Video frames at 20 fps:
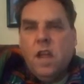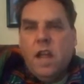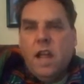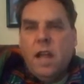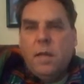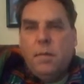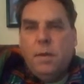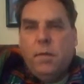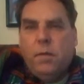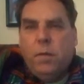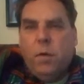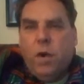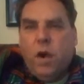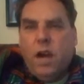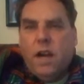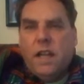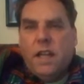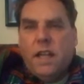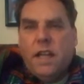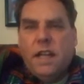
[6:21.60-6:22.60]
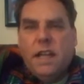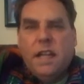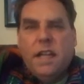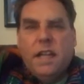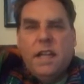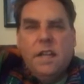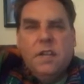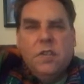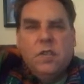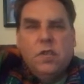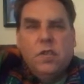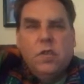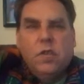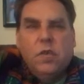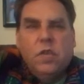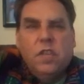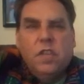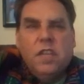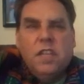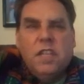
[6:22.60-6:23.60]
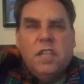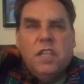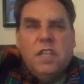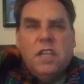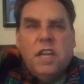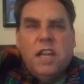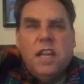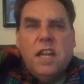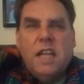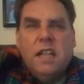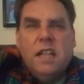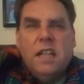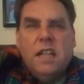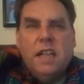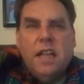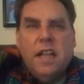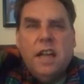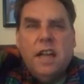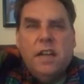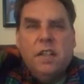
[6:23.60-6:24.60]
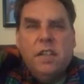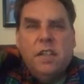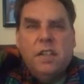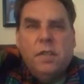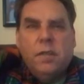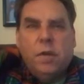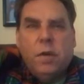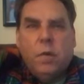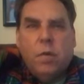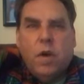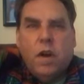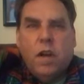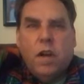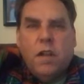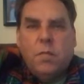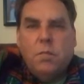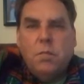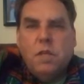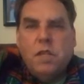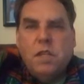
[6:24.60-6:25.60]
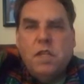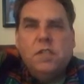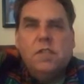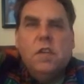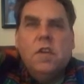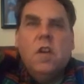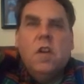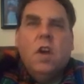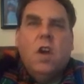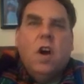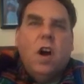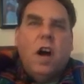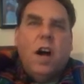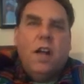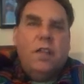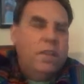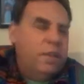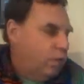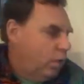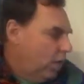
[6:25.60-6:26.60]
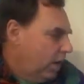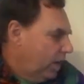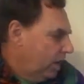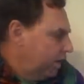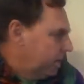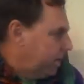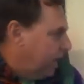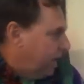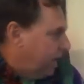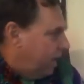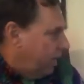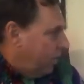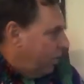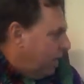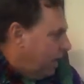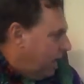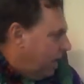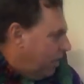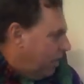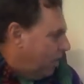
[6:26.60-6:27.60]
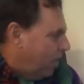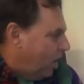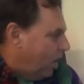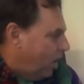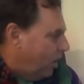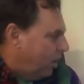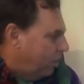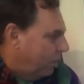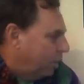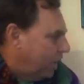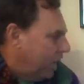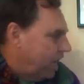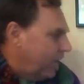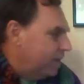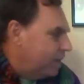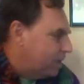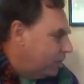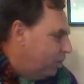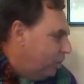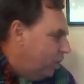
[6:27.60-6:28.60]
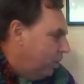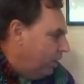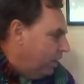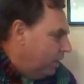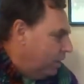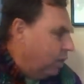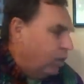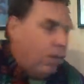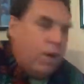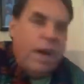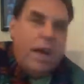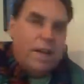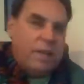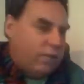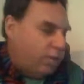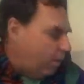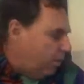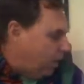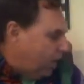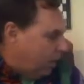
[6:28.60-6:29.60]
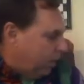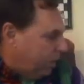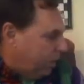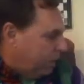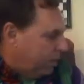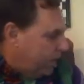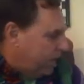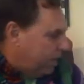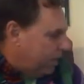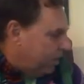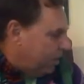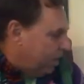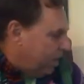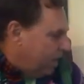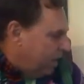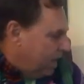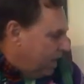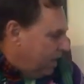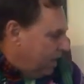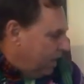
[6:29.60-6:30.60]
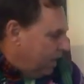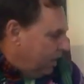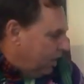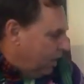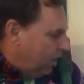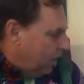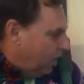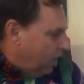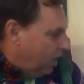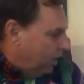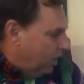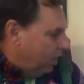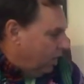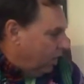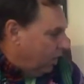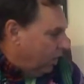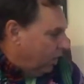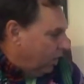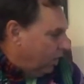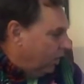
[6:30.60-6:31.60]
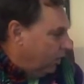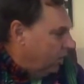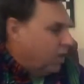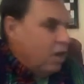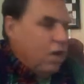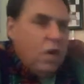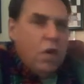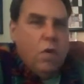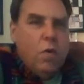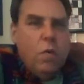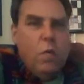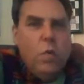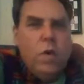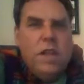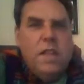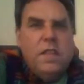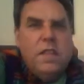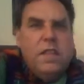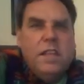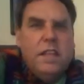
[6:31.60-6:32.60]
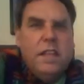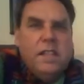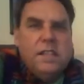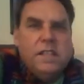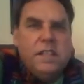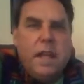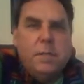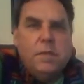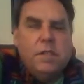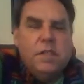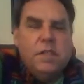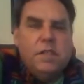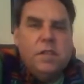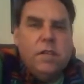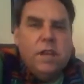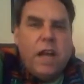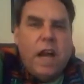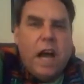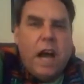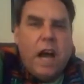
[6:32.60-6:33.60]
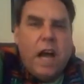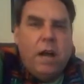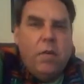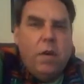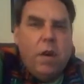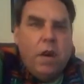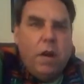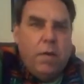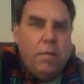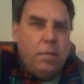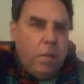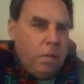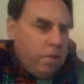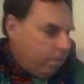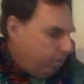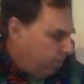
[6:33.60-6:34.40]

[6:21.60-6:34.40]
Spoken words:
And before I get into the daily energy for one e-meesh, on the 22nd, we have all the planets moving direct from our perspective here on the Earth, with the exceptions of Chiron,